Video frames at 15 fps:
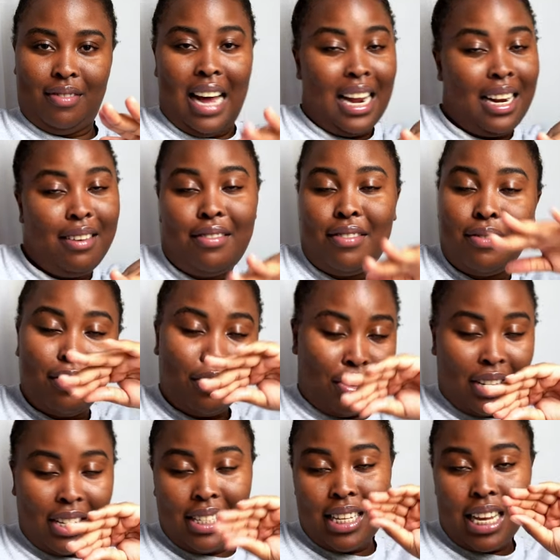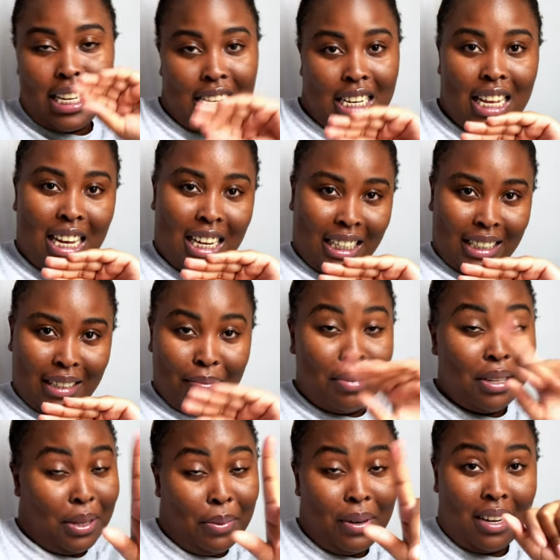I didn't, you didn't see a tear,
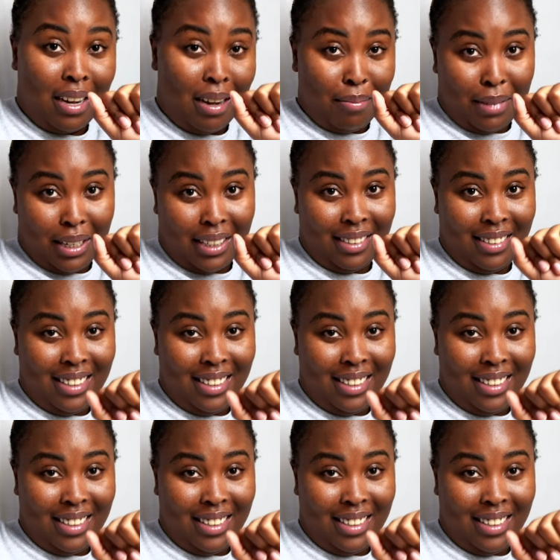but they were coming.